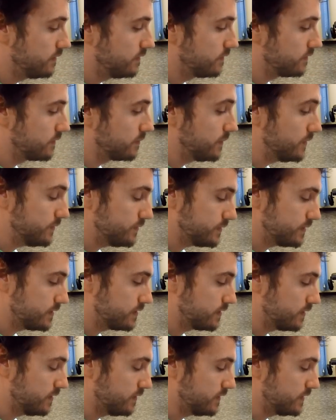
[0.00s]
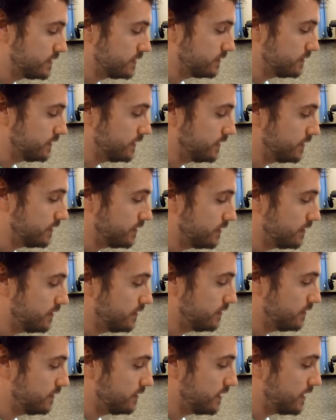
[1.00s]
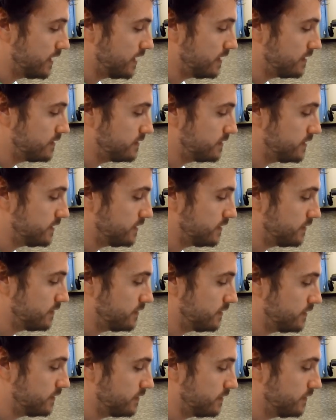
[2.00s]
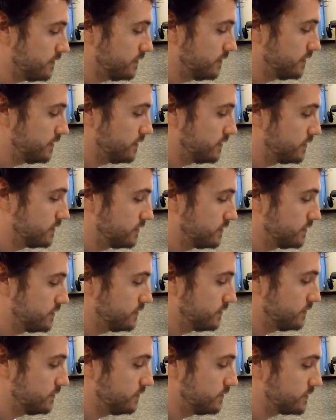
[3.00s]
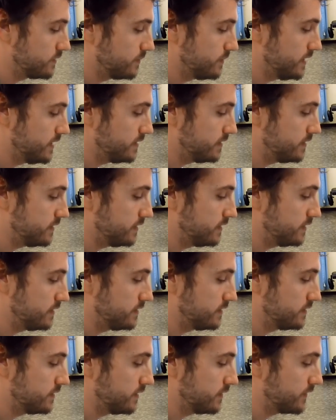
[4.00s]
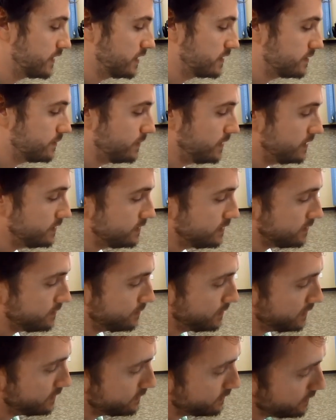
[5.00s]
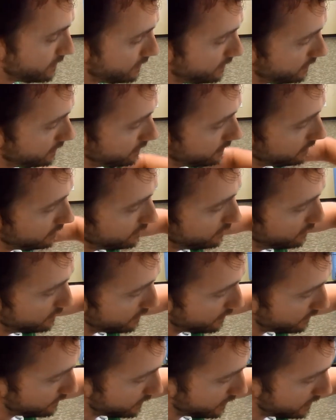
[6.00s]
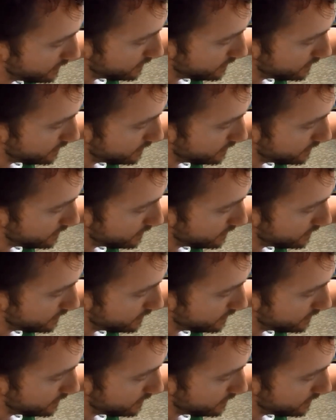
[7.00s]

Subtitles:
for most of its length, anterior to trapezius. So I've got trapezius pinched right here. I've got